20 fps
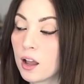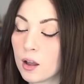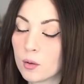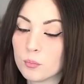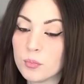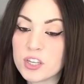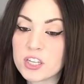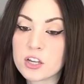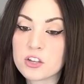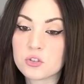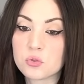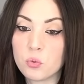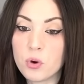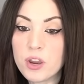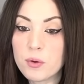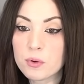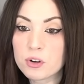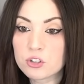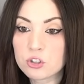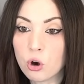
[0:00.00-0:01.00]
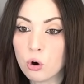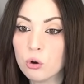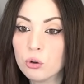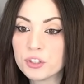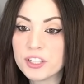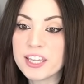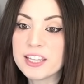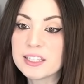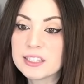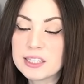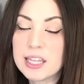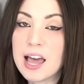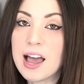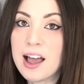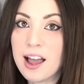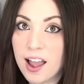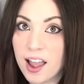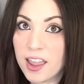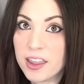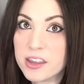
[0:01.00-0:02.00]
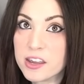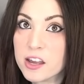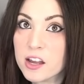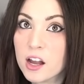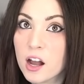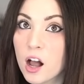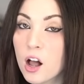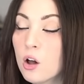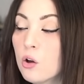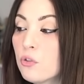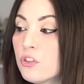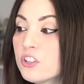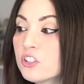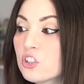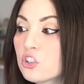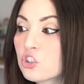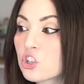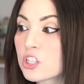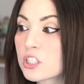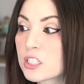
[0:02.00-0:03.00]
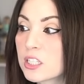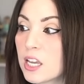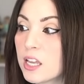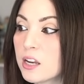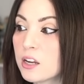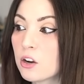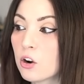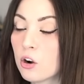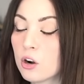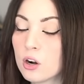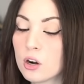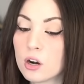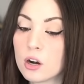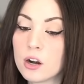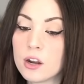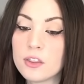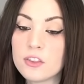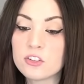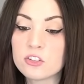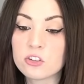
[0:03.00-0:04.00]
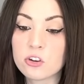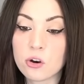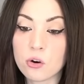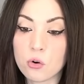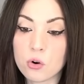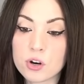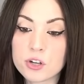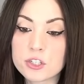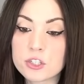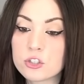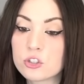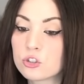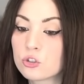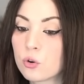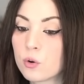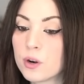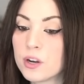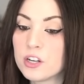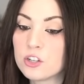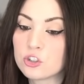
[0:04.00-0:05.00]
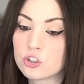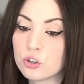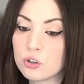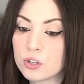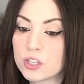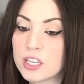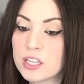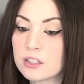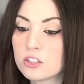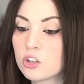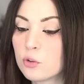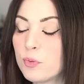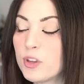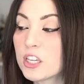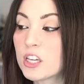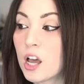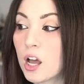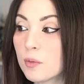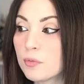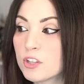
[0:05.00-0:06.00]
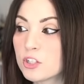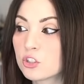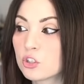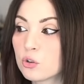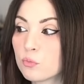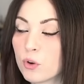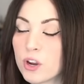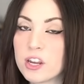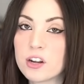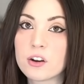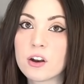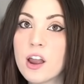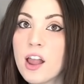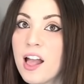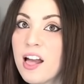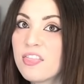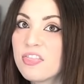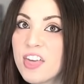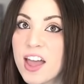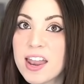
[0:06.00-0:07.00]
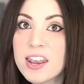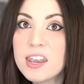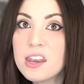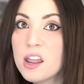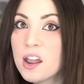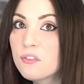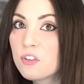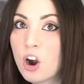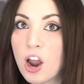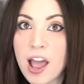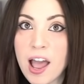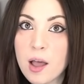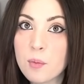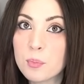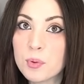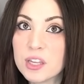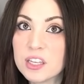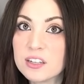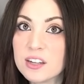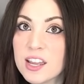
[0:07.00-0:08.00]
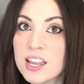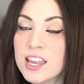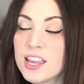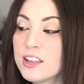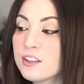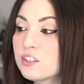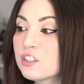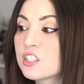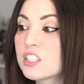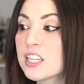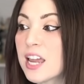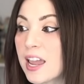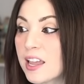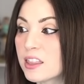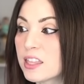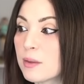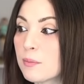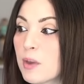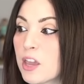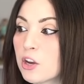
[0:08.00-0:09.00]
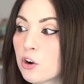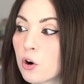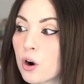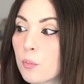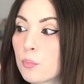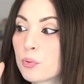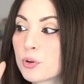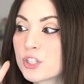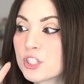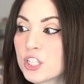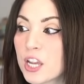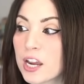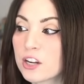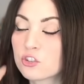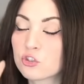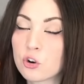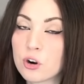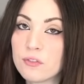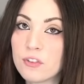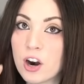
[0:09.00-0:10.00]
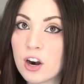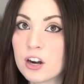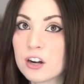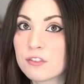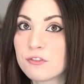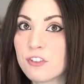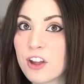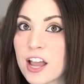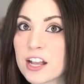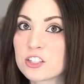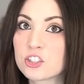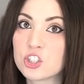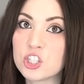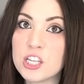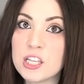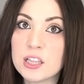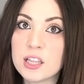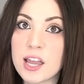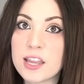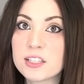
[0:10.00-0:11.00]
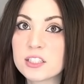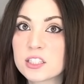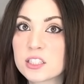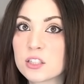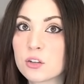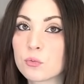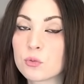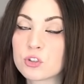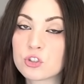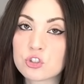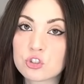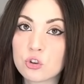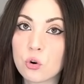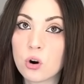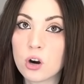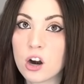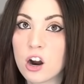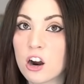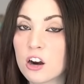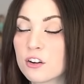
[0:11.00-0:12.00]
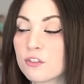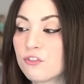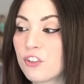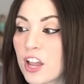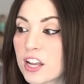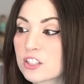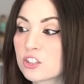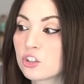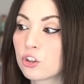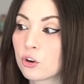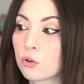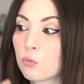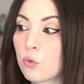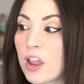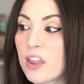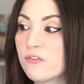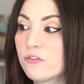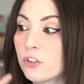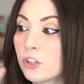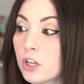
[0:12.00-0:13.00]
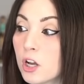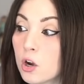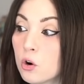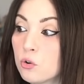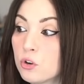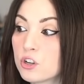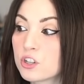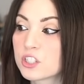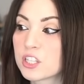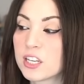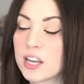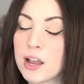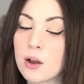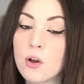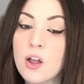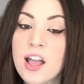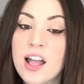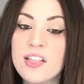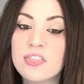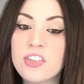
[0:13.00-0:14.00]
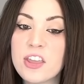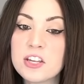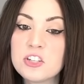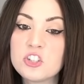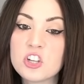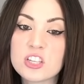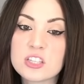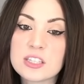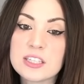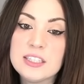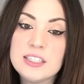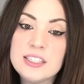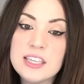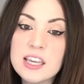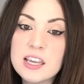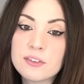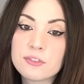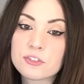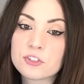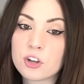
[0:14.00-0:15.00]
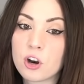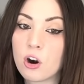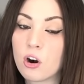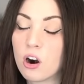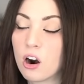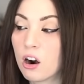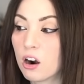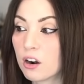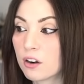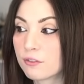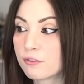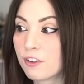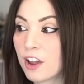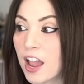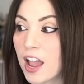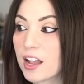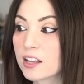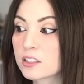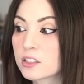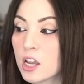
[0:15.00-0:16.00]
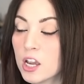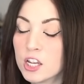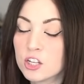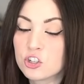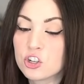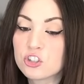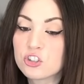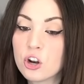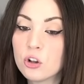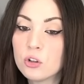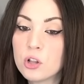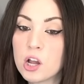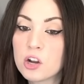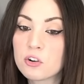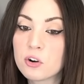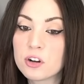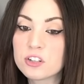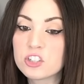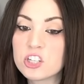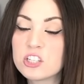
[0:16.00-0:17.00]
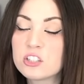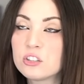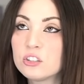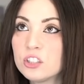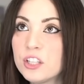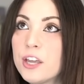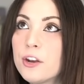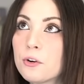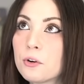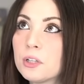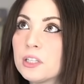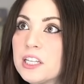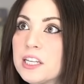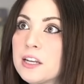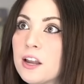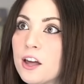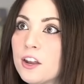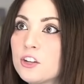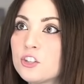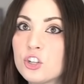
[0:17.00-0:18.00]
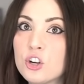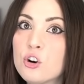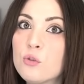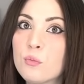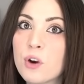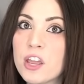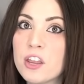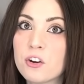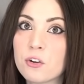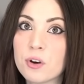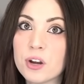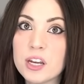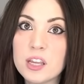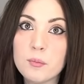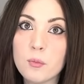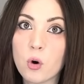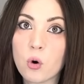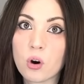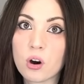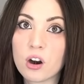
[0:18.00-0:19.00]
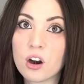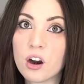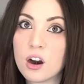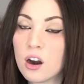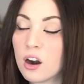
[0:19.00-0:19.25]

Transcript: because we were told a lie. Oh, this is just getting her. This is her origin story. She'll get, she'll become the Tomb Raider. That never happened. Instead, they made her a protector of artifacts. She likes to restore artifacts to their rightful owners, and now they just gift her artifacts. She's no longer, she's literally not a Tomb Raider anymore.